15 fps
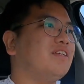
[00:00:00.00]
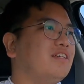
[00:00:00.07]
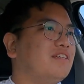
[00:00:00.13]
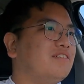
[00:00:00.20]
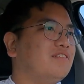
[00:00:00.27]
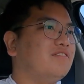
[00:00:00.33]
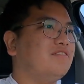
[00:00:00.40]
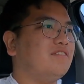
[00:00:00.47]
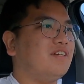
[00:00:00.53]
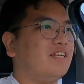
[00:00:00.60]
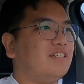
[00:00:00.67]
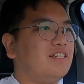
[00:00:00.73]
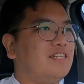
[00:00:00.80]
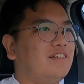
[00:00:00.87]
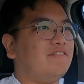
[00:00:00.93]
you
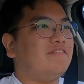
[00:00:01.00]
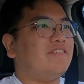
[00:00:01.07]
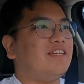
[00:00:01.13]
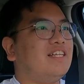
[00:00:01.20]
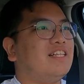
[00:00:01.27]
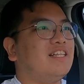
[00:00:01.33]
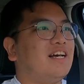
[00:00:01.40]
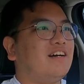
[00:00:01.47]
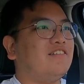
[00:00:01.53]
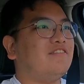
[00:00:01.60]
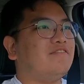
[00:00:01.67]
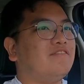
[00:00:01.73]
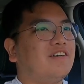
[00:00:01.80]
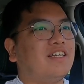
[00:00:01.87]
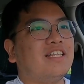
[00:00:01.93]
can really feel how
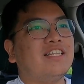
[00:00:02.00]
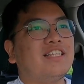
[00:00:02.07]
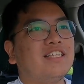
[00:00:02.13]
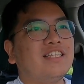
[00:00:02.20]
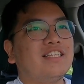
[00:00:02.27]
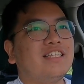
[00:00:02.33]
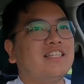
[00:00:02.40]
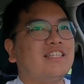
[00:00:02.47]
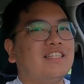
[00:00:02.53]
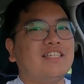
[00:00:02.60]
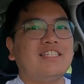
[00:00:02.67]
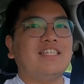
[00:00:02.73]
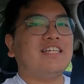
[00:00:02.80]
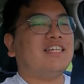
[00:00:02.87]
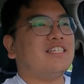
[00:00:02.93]
fun
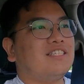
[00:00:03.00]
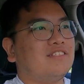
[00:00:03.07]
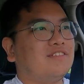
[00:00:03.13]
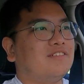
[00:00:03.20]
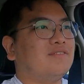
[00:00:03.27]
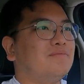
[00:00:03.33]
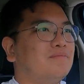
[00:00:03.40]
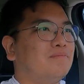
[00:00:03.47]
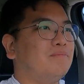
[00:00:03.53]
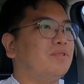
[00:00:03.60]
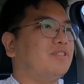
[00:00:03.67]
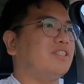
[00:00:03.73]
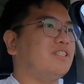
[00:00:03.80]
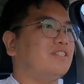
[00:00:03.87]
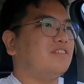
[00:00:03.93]
this thing is to
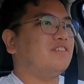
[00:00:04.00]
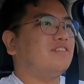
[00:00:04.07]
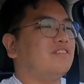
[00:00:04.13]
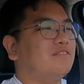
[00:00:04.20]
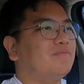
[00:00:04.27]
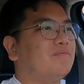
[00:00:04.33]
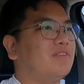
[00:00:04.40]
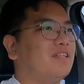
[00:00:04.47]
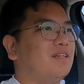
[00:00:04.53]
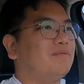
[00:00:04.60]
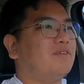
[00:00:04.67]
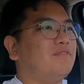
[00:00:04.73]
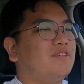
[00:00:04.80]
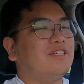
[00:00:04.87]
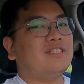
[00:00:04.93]
push. So the
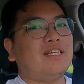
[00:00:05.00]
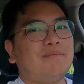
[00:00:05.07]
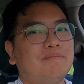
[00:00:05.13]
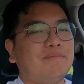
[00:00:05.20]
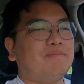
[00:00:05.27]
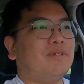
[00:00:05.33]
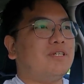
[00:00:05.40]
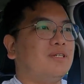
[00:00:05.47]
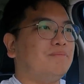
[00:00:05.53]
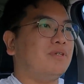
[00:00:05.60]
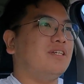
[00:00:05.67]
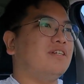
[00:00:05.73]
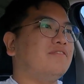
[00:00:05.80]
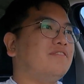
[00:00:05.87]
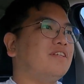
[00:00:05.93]
moment you
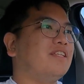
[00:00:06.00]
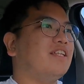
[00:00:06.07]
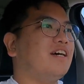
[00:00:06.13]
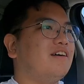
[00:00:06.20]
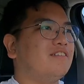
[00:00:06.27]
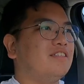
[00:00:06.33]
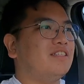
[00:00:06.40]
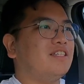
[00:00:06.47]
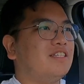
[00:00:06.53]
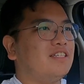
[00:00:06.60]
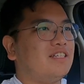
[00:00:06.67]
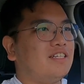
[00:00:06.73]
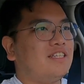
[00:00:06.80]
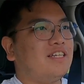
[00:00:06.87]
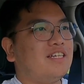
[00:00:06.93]
put your foot down,
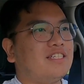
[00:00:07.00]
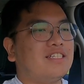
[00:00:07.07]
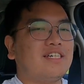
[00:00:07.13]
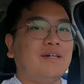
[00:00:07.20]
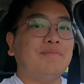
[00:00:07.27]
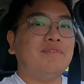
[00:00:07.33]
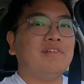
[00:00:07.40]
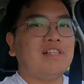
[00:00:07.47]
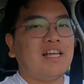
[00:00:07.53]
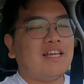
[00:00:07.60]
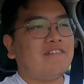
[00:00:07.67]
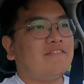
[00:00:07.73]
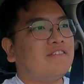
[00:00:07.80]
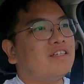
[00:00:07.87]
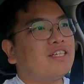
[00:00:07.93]
it does come to
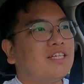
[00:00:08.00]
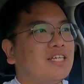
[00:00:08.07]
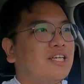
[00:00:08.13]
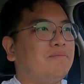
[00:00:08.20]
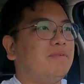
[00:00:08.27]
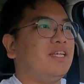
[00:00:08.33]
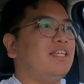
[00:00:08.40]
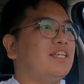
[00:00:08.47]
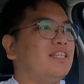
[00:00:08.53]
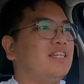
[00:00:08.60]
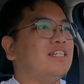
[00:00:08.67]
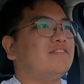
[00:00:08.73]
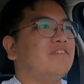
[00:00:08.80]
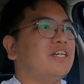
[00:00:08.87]
life immediately. It's